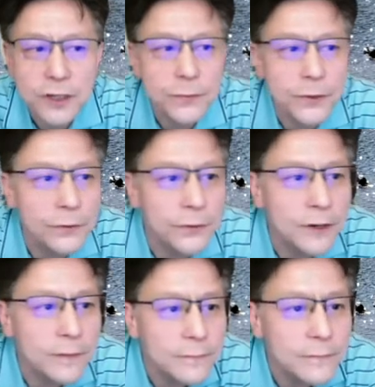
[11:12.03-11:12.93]
program.
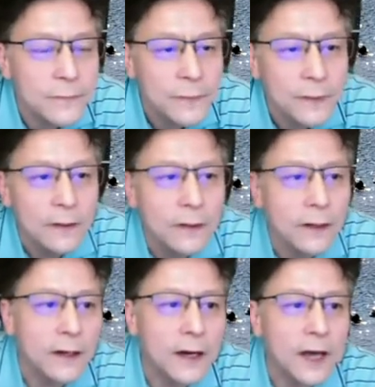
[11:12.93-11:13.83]

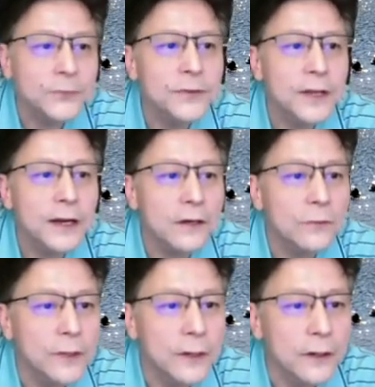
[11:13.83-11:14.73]
Up to now,
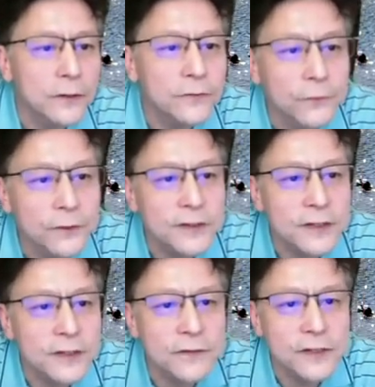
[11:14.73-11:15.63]
we hold
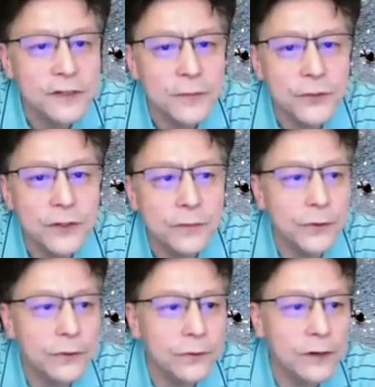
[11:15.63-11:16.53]
47 summer training
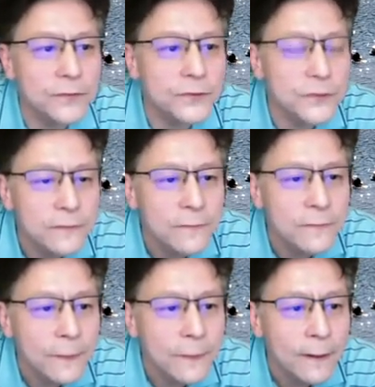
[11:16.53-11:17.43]
programs.
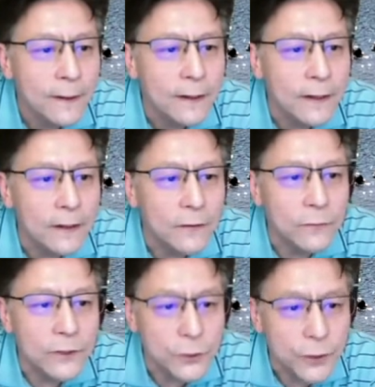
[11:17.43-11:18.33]

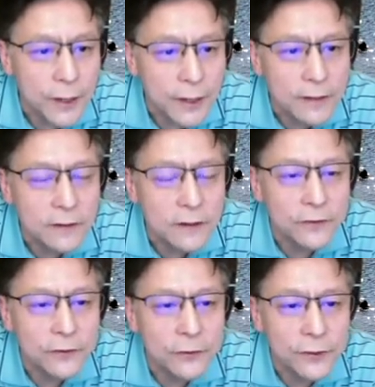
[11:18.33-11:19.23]
We trained over
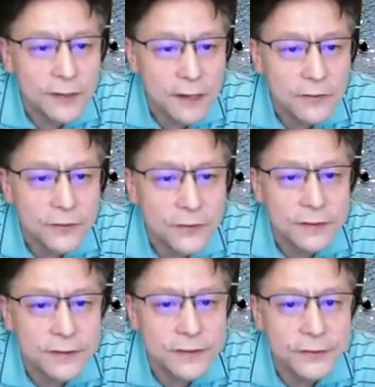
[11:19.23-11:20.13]
3,000
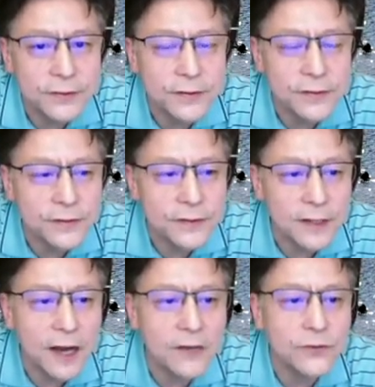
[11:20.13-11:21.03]
students and
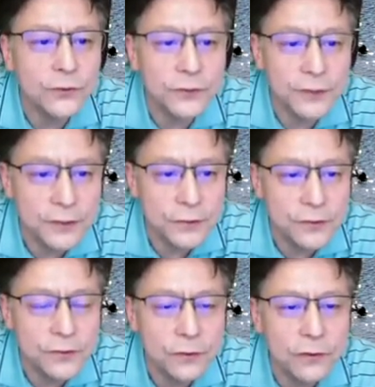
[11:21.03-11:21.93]
high school teachers
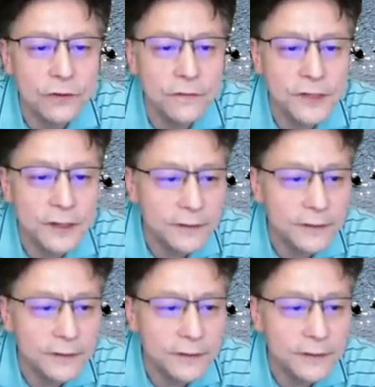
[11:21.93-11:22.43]
all over China.